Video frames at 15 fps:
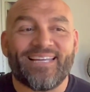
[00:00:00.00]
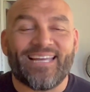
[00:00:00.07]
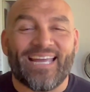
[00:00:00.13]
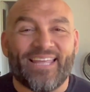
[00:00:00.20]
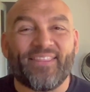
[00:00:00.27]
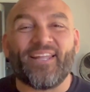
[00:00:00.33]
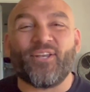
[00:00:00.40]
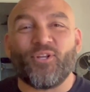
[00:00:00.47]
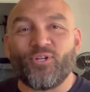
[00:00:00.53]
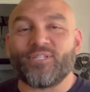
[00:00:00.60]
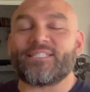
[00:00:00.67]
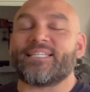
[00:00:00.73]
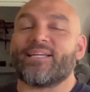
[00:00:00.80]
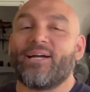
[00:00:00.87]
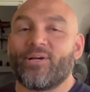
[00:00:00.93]
And then
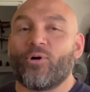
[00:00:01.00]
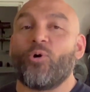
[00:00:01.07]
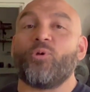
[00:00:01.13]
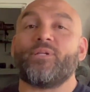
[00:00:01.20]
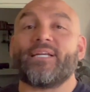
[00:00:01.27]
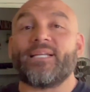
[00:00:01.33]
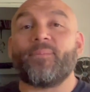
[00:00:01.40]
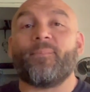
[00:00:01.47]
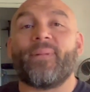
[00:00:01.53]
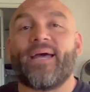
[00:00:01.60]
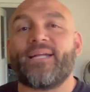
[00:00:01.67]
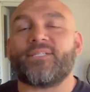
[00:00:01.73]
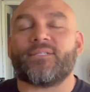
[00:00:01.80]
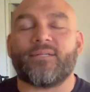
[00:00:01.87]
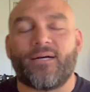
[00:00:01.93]
I only can
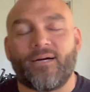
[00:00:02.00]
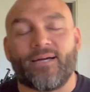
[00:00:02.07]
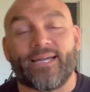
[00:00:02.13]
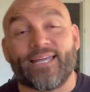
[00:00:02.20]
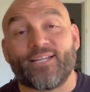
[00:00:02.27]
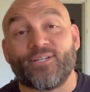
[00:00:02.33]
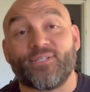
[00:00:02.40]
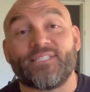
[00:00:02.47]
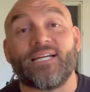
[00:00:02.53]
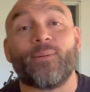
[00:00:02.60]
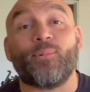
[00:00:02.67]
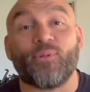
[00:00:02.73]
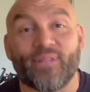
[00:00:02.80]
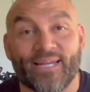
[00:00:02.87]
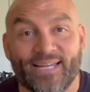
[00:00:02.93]
imagine, I got to
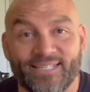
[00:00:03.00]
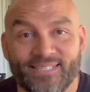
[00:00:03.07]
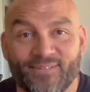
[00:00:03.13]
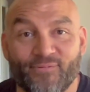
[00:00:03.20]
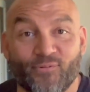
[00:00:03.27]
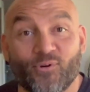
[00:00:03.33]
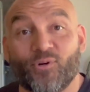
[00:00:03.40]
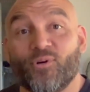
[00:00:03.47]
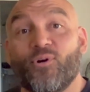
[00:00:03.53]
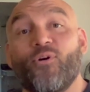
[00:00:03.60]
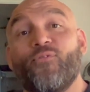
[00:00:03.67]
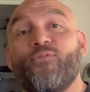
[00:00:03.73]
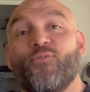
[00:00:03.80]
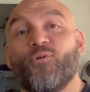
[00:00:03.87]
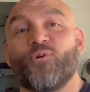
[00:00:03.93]
double that for a
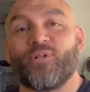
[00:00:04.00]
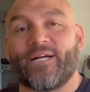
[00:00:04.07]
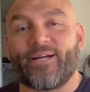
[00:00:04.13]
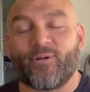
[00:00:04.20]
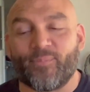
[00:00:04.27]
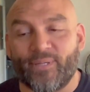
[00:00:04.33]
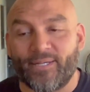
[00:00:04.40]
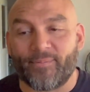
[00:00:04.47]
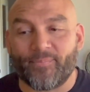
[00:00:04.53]
full Ironman.